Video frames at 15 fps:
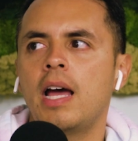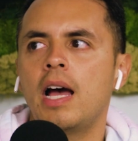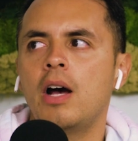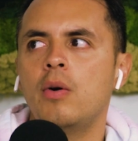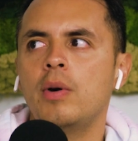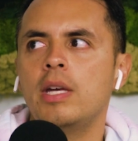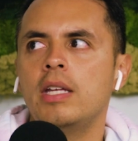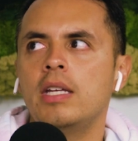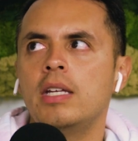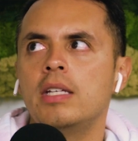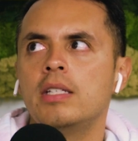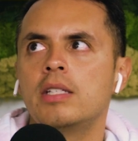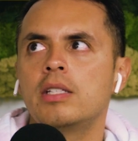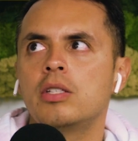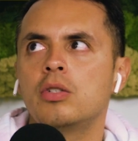how it
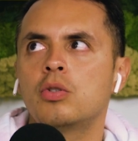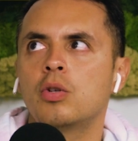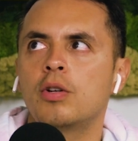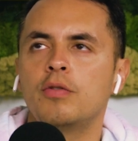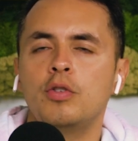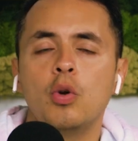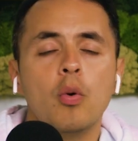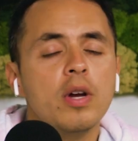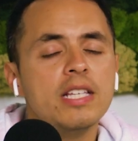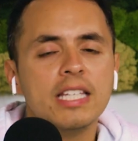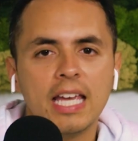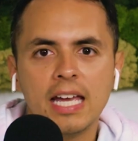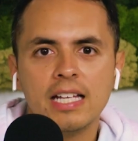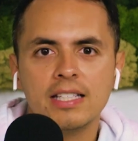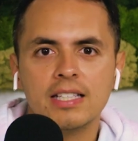is sort of noise
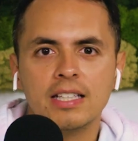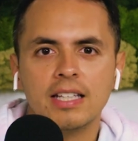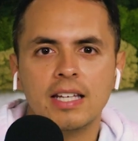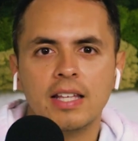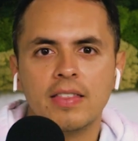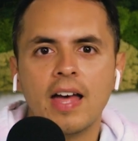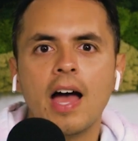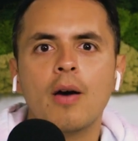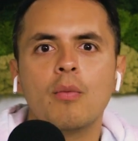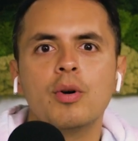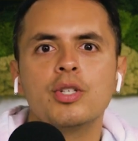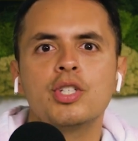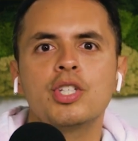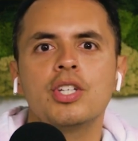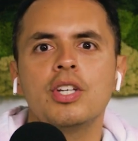canceling that
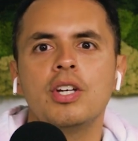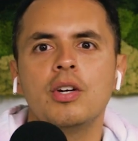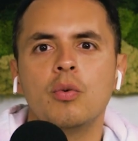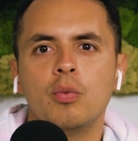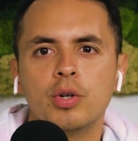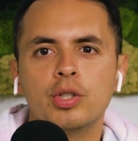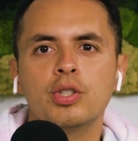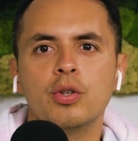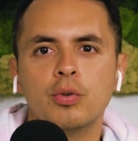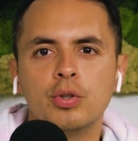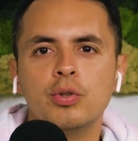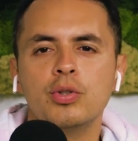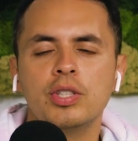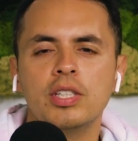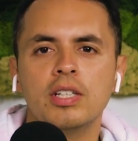which we're so
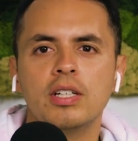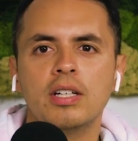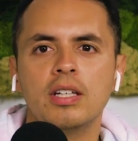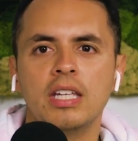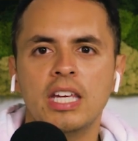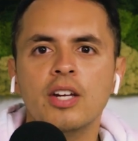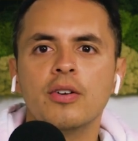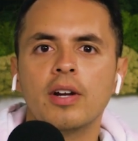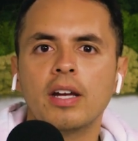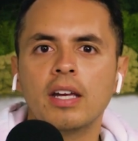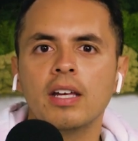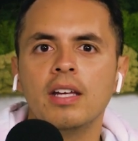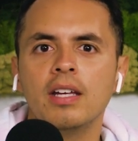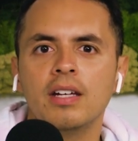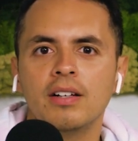used to hearing
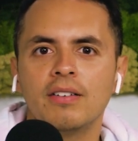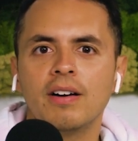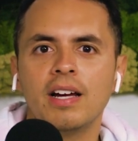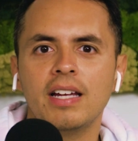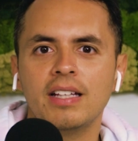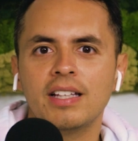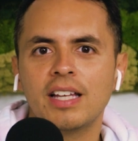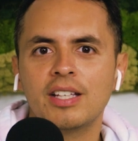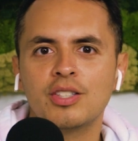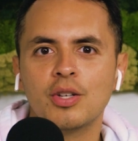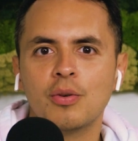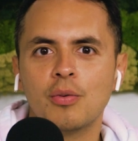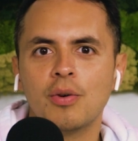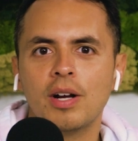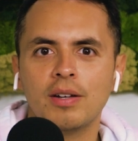right like
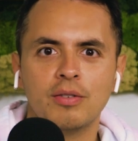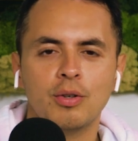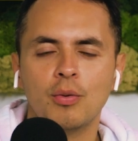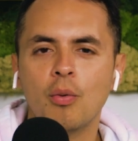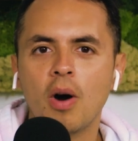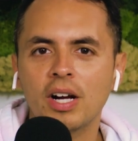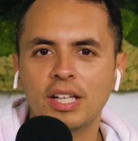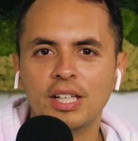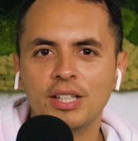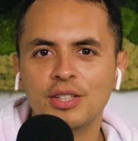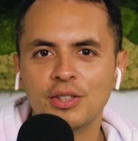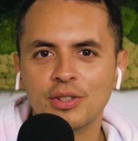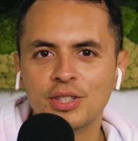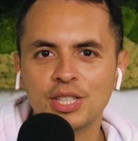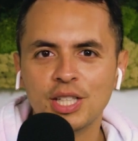so uh, you walking in new
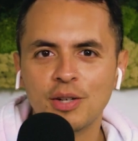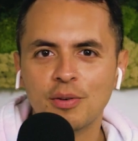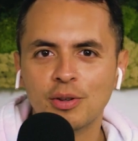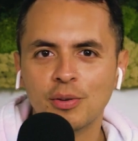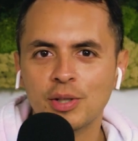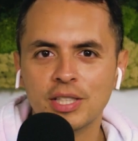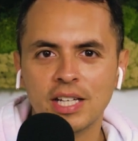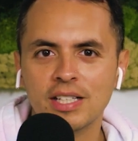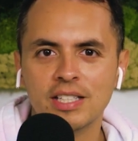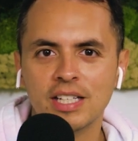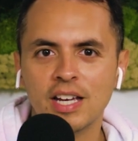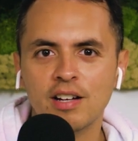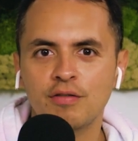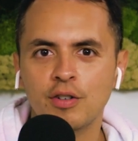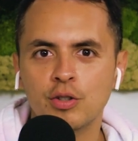york city with noise canceling
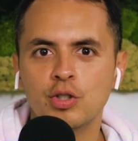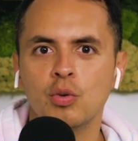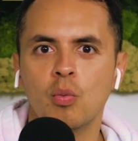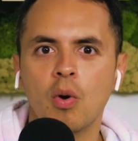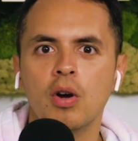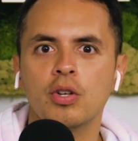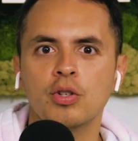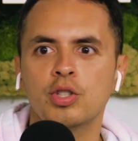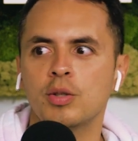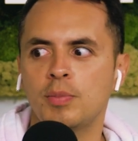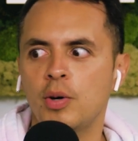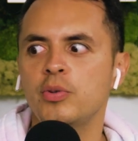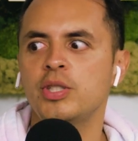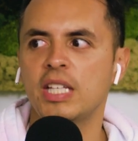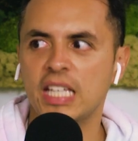headphones you want you're
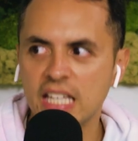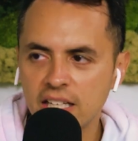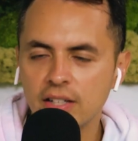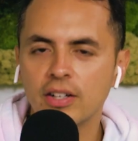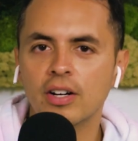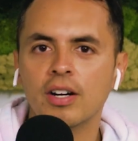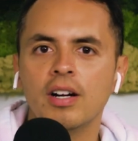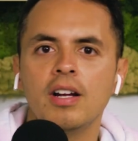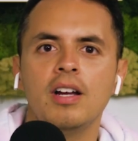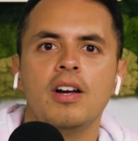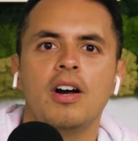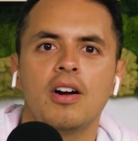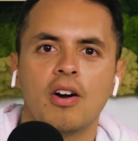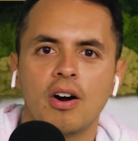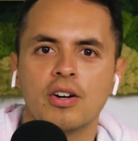supposed to hear
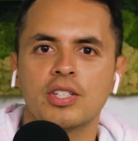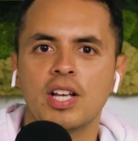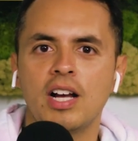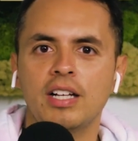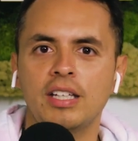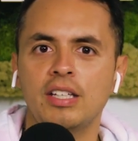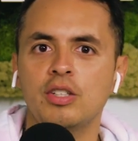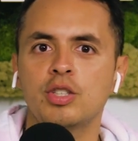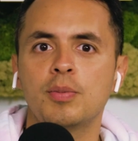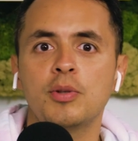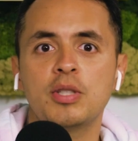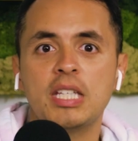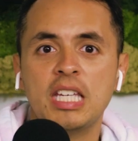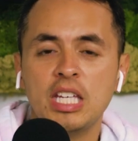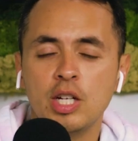cars honking you're
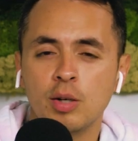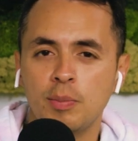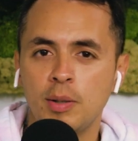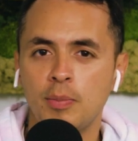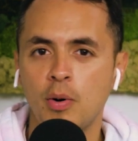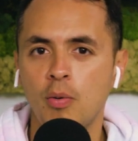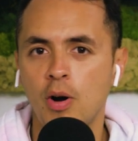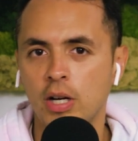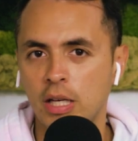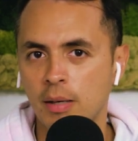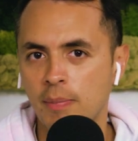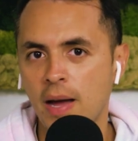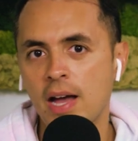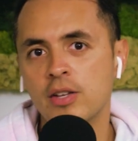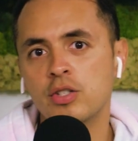supposed to hear people walking
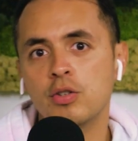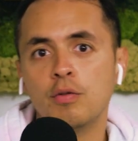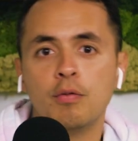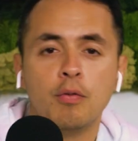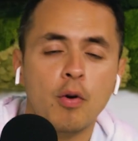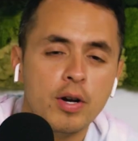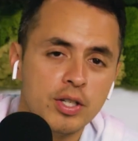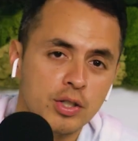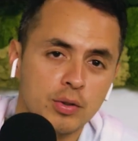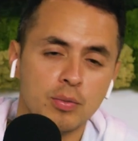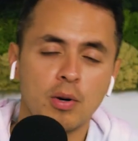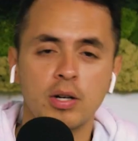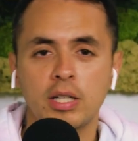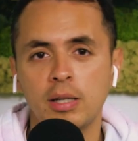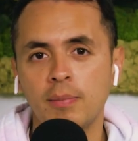past you voices
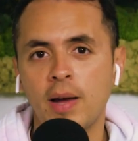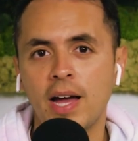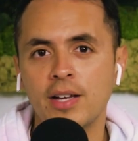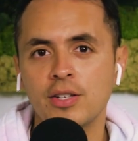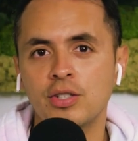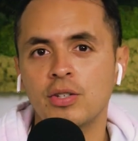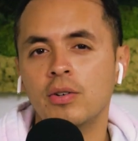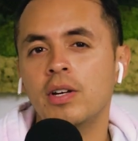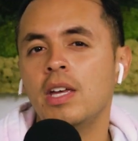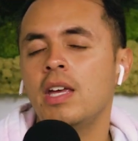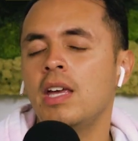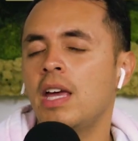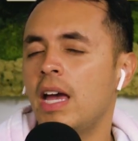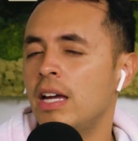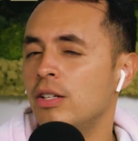walking mm-hmm. past you
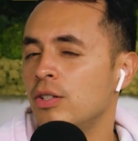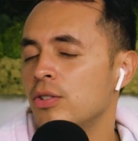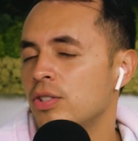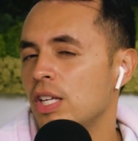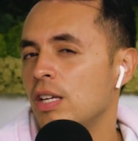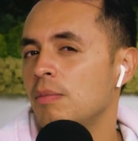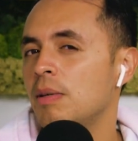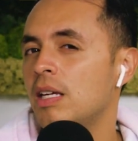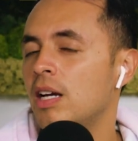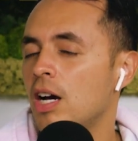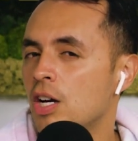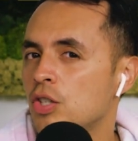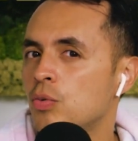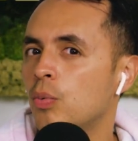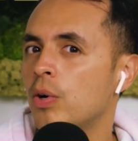and you're saying
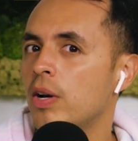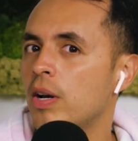because we're